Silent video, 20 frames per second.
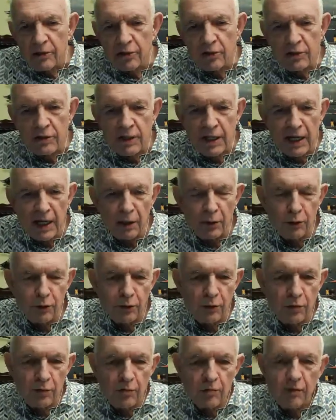
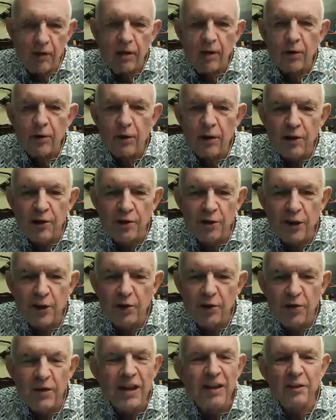down
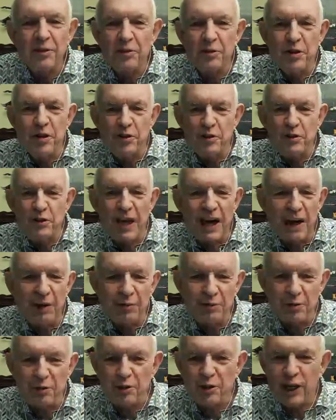this down
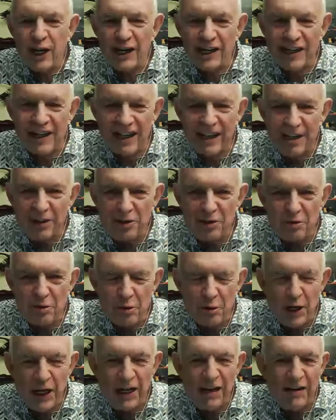staircase
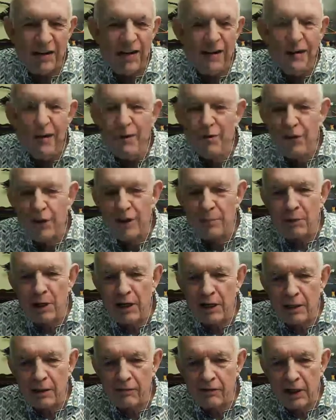trend in the fair
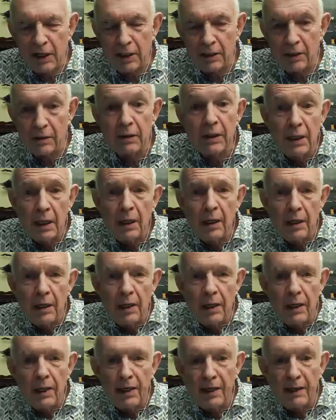market value.
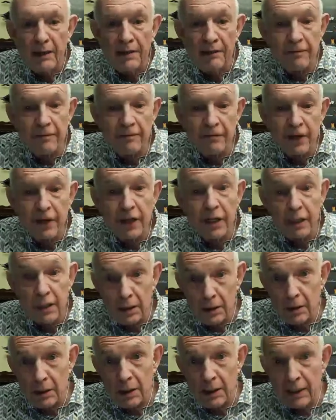Very
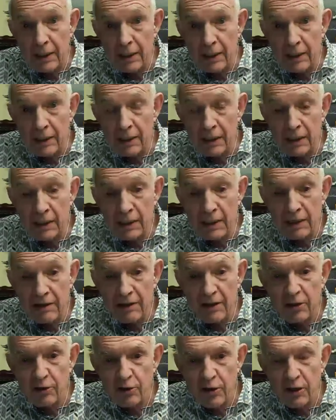clearly
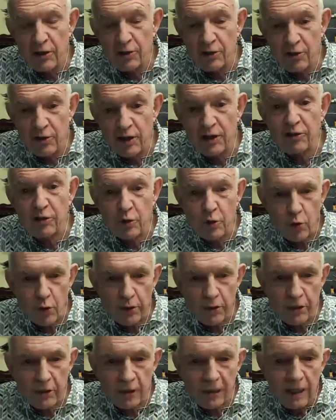this
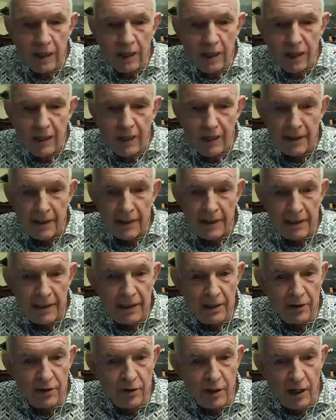quarter
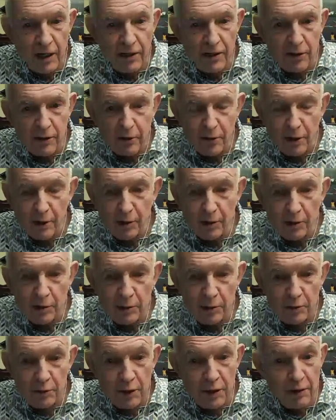is either going
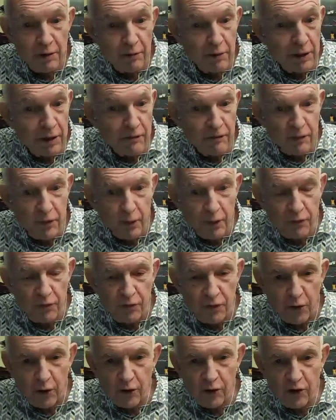to
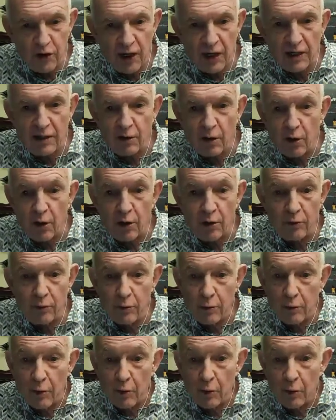reinforce that or
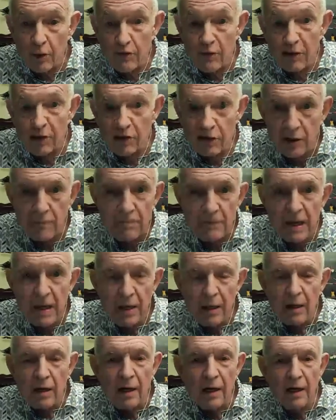reverse it.
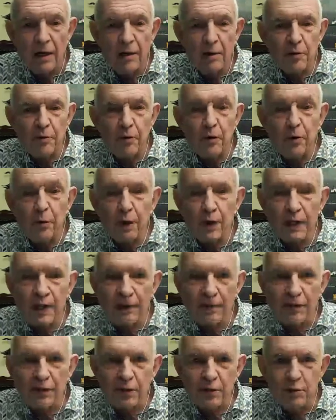We will have
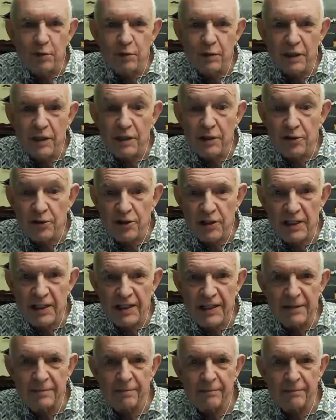to see.